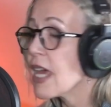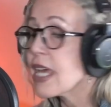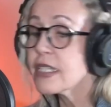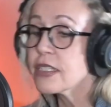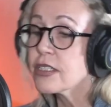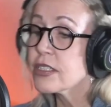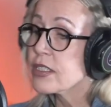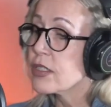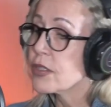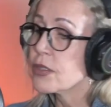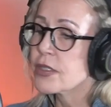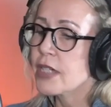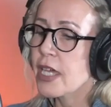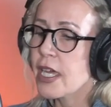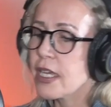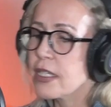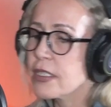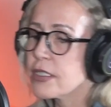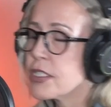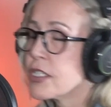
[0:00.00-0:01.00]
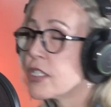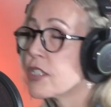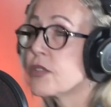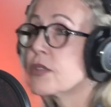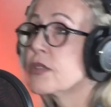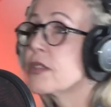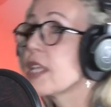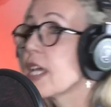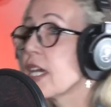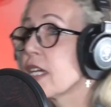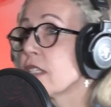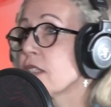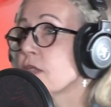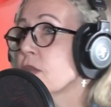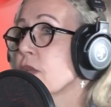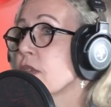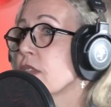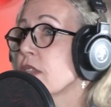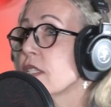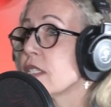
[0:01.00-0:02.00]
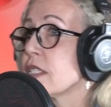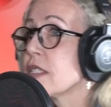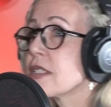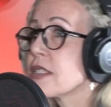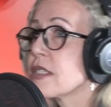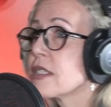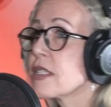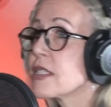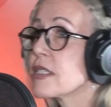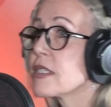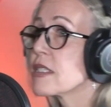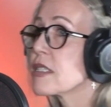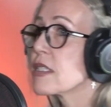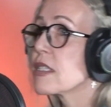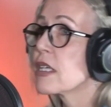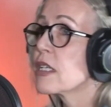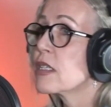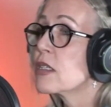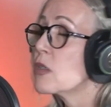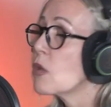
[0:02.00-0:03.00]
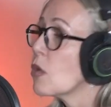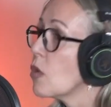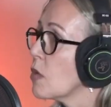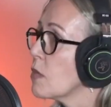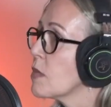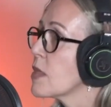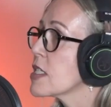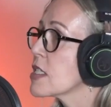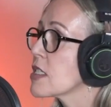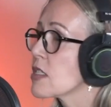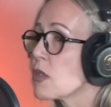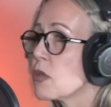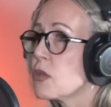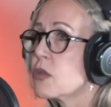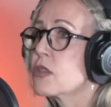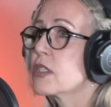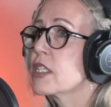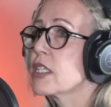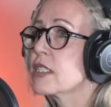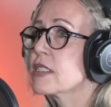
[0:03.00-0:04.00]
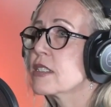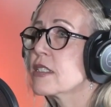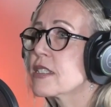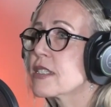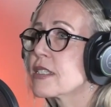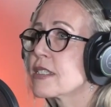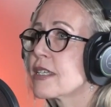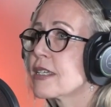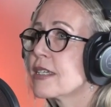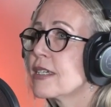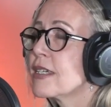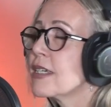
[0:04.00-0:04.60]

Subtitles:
And you can do that with this enormous audience.